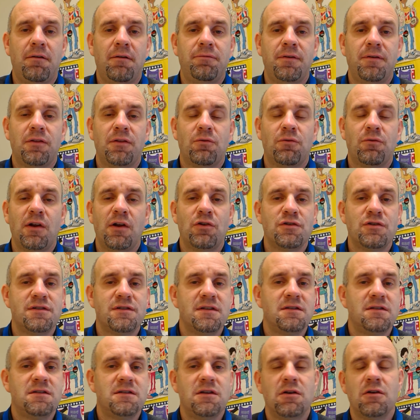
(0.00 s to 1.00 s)
fifth graders
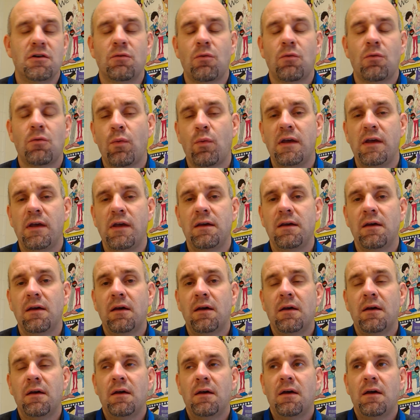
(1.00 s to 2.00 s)
this year, where we
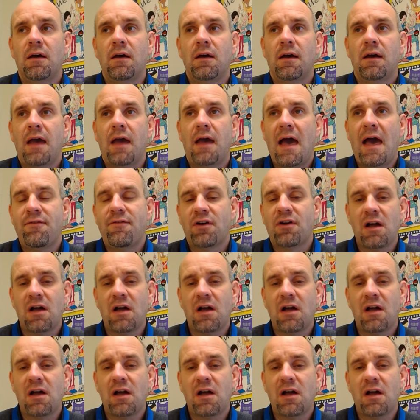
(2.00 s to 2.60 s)
have